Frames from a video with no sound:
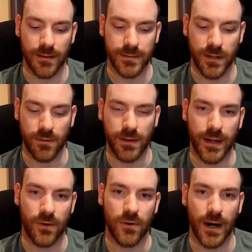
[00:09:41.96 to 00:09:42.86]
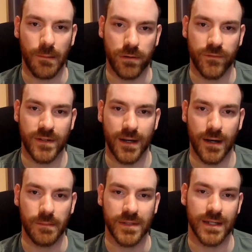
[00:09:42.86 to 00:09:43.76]
Don't get caught up with
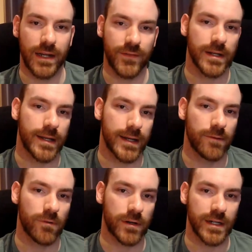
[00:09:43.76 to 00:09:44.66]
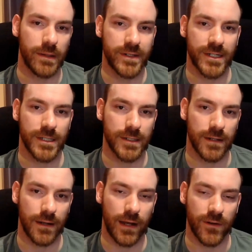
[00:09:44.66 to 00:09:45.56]
terms. Even king, warrior, magician
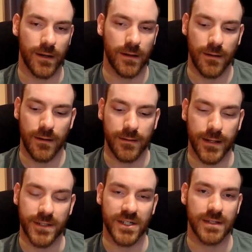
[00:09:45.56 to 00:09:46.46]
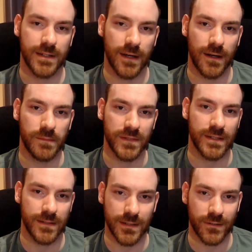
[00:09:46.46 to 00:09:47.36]
and lover, they're just terms
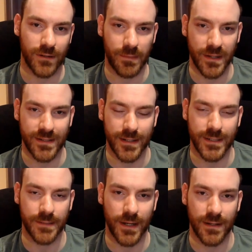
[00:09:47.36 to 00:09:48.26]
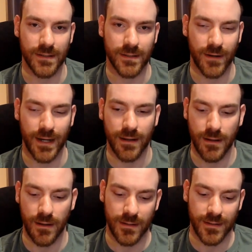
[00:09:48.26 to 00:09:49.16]
to describe these energy patterns, right?
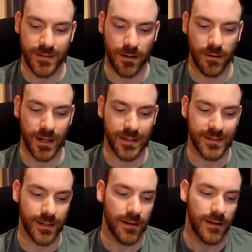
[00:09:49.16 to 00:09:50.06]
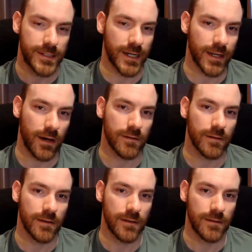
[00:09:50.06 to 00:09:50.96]
So like I said, check out
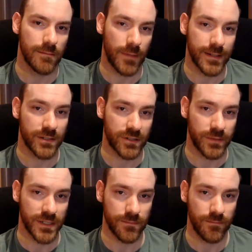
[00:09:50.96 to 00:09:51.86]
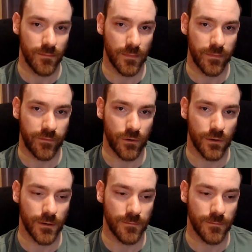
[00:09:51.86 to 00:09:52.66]
my description for